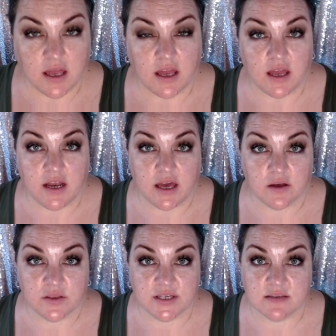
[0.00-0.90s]
And now,
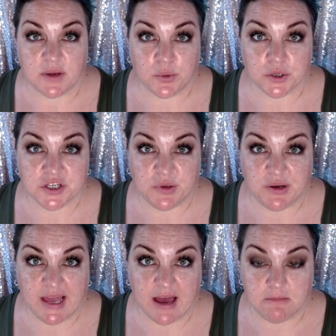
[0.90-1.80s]
this is my worst
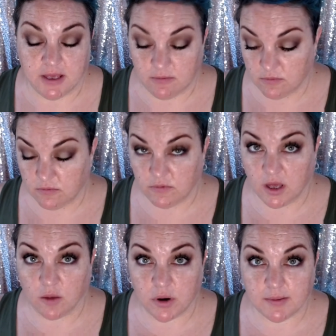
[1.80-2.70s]
beauty habit. We
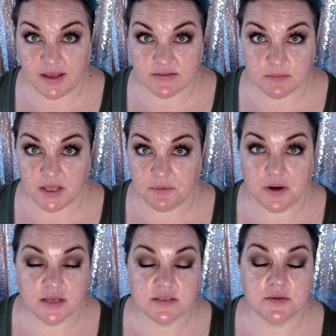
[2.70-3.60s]
all probably have something we're
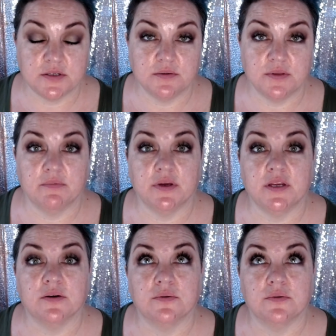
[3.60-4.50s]
not supposed to do that we
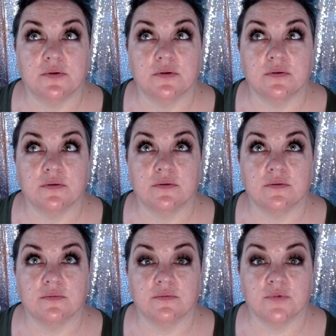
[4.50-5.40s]
don't
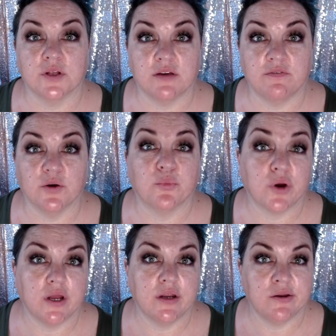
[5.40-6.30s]
really feel
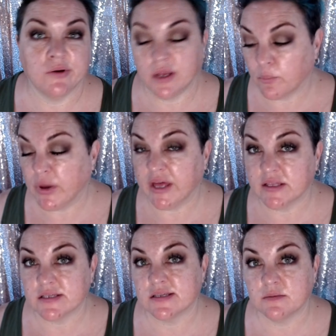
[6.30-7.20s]
pride in doing. But
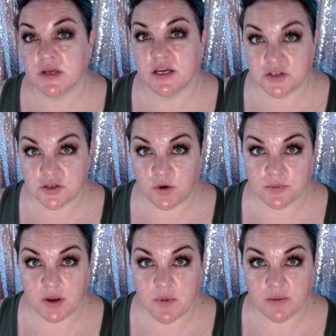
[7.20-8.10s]
this is something I used to watch
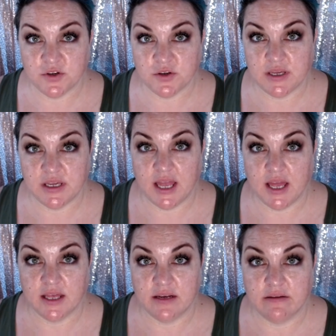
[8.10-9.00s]
my mom doing,
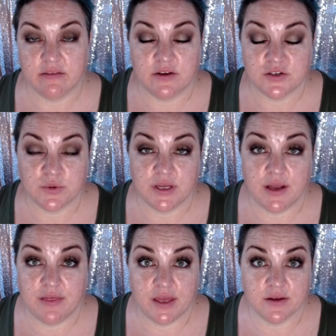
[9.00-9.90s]
and there's really
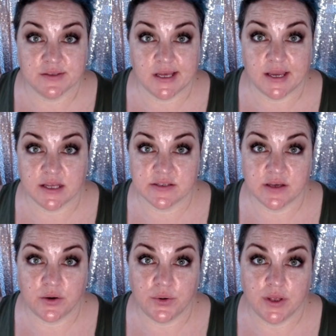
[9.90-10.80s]
nothing else like it,
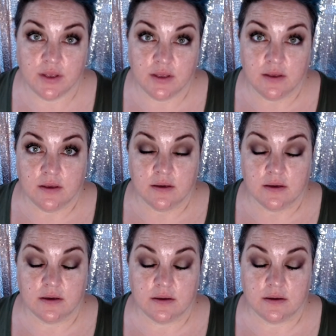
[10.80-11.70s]
so
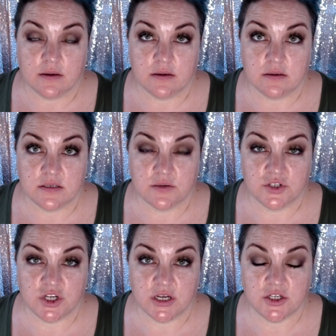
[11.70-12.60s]
don't
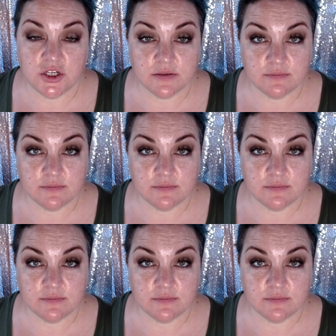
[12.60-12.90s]
judge.